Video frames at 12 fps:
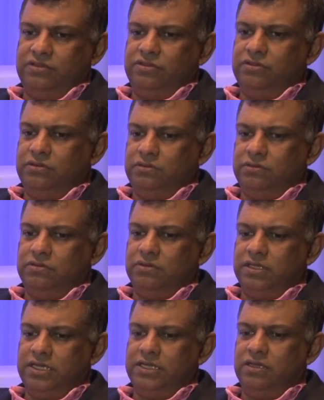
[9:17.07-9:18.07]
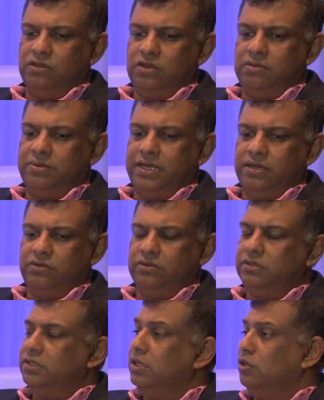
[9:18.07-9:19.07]
to learn a lot about
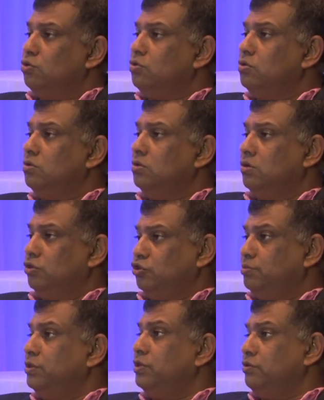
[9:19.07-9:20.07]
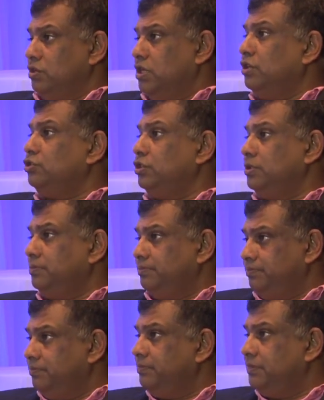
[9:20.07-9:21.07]
the local entrepreneurial culture
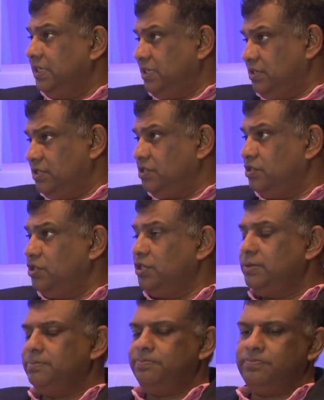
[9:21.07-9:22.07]
that exists here.